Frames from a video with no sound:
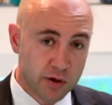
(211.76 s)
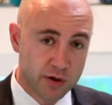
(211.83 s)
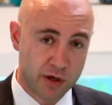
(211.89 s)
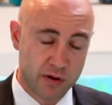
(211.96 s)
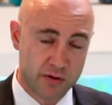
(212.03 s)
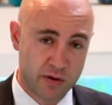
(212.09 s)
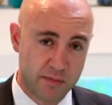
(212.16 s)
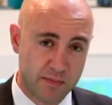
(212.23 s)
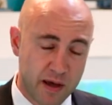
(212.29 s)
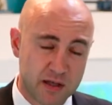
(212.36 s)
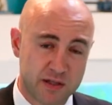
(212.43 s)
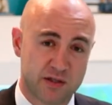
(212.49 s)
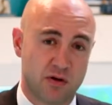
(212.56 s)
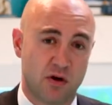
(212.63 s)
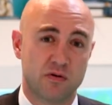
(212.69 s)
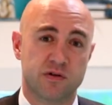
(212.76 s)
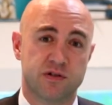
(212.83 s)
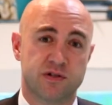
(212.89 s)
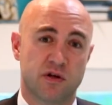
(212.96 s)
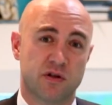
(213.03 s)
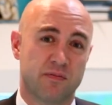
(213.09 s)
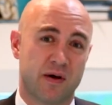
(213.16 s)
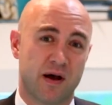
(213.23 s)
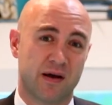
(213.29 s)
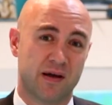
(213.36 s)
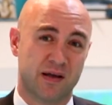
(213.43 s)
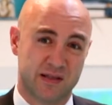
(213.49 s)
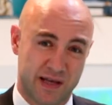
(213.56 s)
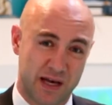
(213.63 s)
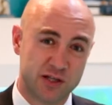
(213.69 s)
the amount of stock which is on the
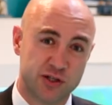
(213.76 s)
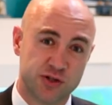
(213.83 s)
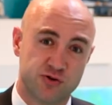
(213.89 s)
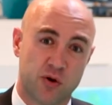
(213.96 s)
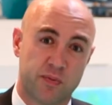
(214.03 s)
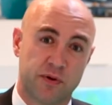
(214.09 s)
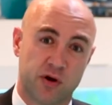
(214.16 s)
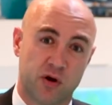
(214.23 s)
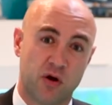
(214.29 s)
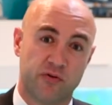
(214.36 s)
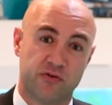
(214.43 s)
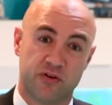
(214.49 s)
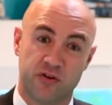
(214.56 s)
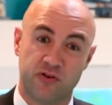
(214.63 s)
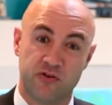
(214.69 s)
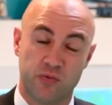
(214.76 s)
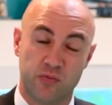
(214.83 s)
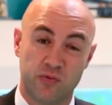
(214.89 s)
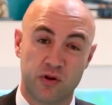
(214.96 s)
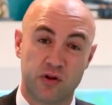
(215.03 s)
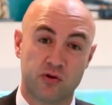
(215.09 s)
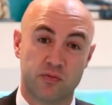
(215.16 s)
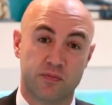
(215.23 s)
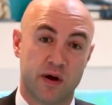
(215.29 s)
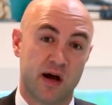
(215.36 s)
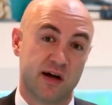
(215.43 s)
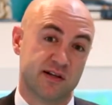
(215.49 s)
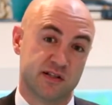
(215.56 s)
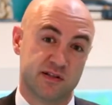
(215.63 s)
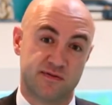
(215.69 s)
market is actually dropping off. So there's some really good
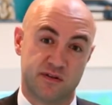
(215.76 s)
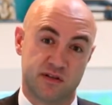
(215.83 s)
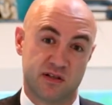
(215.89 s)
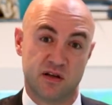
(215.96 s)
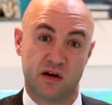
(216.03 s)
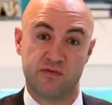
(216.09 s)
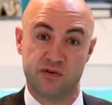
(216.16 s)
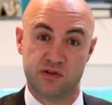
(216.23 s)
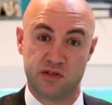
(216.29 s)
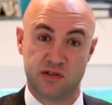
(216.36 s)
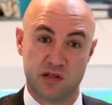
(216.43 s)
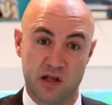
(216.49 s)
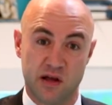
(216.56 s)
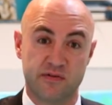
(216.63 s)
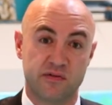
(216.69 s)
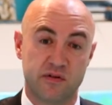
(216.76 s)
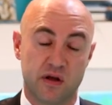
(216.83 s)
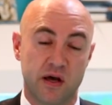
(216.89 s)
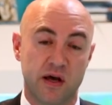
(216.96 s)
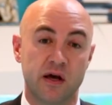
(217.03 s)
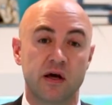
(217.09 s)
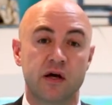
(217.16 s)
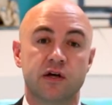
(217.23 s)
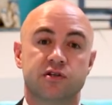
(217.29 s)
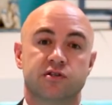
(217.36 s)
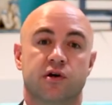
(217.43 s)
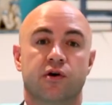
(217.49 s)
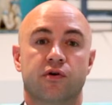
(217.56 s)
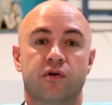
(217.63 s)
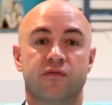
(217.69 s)
bargains for the stuff which is left there.
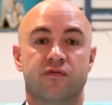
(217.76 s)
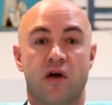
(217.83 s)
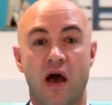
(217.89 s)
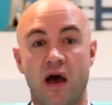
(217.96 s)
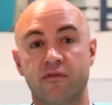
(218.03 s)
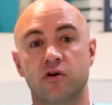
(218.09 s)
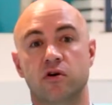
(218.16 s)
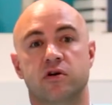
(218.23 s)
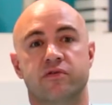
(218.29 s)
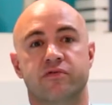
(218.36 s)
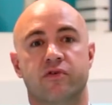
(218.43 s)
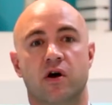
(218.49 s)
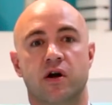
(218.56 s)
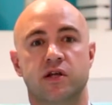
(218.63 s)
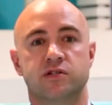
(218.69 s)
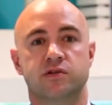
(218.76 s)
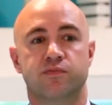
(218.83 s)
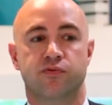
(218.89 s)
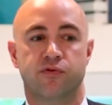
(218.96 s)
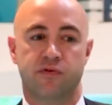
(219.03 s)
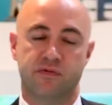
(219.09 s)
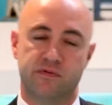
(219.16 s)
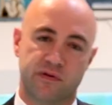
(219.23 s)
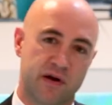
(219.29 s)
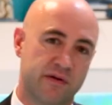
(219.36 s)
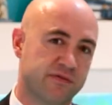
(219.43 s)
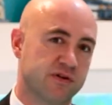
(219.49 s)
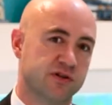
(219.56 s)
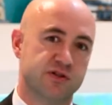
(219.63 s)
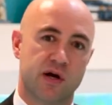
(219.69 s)
So if you have got your finance approved,
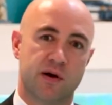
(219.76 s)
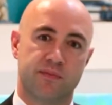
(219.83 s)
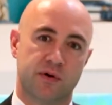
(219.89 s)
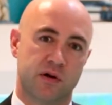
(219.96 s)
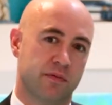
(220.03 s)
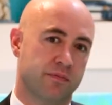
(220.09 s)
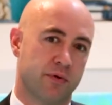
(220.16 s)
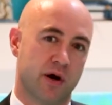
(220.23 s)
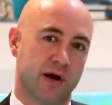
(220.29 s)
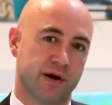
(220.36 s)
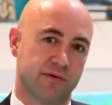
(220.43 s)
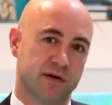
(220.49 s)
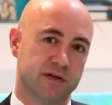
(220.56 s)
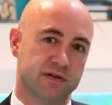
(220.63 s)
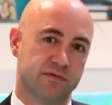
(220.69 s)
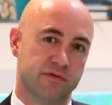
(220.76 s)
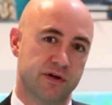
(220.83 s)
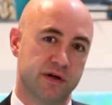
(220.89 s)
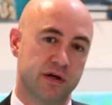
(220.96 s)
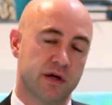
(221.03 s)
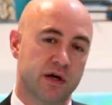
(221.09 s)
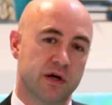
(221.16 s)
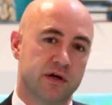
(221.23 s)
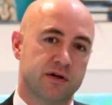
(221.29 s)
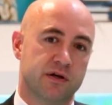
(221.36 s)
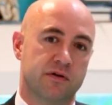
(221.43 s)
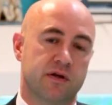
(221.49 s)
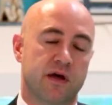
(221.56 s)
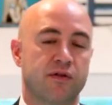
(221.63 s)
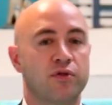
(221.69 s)
definitely jump in and buy aggressively.
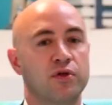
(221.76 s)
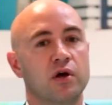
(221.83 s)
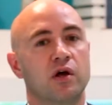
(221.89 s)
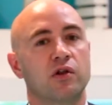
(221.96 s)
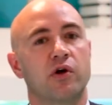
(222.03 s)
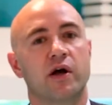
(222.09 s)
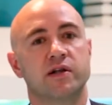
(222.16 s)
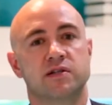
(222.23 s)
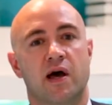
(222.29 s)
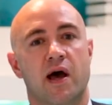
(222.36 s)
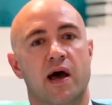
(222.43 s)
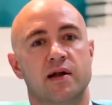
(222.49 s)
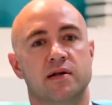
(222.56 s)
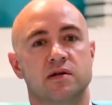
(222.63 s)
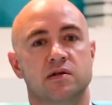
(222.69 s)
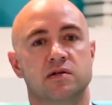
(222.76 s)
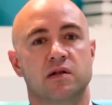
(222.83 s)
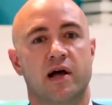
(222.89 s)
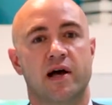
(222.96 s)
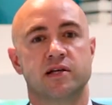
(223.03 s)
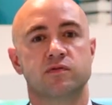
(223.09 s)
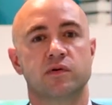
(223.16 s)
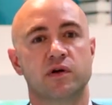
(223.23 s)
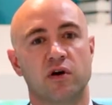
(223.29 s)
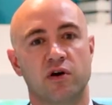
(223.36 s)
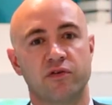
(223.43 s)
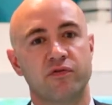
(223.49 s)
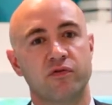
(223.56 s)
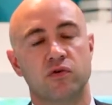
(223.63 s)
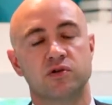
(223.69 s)
The other thing I'd like to add is last week I
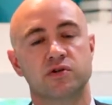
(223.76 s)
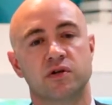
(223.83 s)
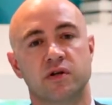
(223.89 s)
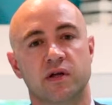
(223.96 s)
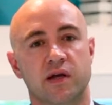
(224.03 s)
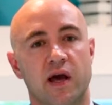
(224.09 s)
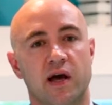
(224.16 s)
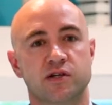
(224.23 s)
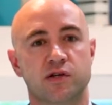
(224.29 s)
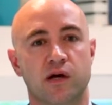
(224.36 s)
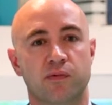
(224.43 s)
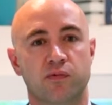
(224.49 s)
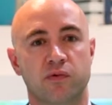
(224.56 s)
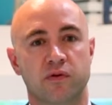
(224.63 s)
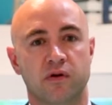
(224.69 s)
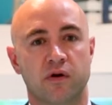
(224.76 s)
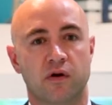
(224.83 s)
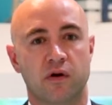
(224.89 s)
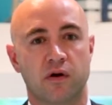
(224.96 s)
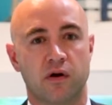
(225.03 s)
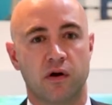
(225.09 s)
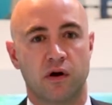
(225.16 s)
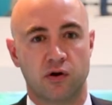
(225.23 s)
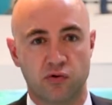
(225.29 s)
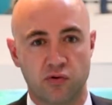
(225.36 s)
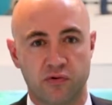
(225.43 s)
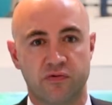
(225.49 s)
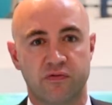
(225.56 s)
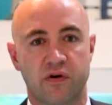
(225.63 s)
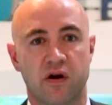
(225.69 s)
was fortunate to catch up with a
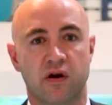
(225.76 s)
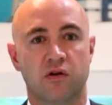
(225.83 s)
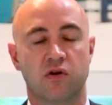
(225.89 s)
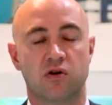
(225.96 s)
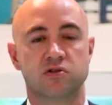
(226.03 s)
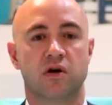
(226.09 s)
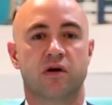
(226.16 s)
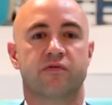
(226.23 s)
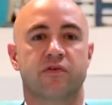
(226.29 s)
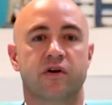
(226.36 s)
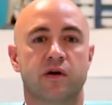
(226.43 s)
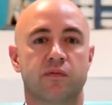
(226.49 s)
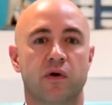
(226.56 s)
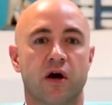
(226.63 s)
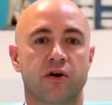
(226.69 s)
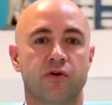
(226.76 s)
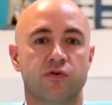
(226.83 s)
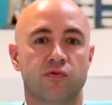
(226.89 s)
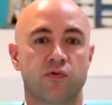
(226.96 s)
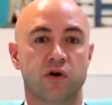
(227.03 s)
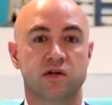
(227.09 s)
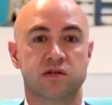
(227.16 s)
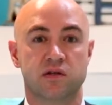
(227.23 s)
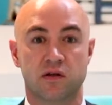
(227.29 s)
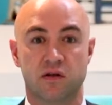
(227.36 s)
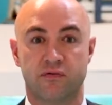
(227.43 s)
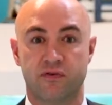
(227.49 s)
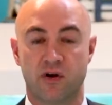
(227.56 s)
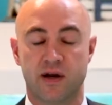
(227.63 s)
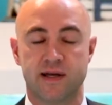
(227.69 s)
good friend, longtime friend of mine who works in
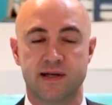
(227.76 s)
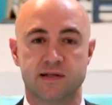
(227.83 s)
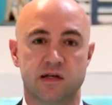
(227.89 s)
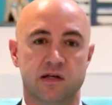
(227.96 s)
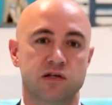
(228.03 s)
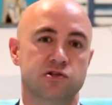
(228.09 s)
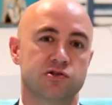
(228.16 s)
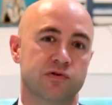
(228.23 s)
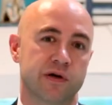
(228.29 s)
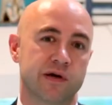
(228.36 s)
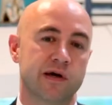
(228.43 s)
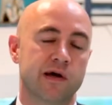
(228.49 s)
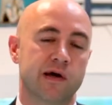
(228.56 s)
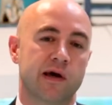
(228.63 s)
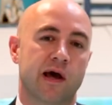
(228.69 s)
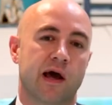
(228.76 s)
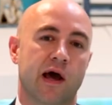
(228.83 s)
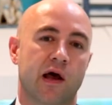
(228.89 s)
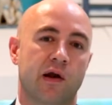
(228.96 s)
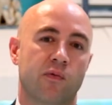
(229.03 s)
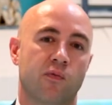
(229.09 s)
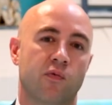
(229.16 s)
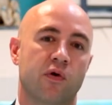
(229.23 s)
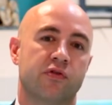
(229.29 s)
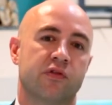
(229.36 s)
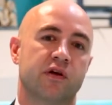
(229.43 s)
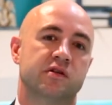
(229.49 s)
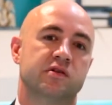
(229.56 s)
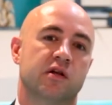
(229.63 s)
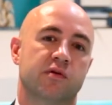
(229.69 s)
the finance industry. And what
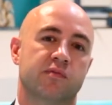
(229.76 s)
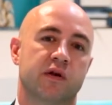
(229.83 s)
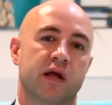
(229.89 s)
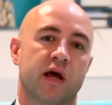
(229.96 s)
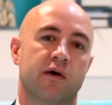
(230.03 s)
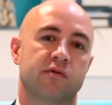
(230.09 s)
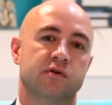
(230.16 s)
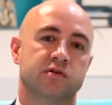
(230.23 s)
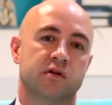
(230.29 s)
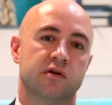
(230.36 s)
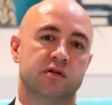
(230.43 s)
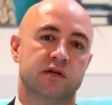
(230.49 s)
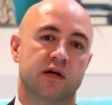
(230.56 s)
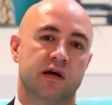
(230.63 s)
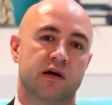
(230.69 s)
they're telling me now is that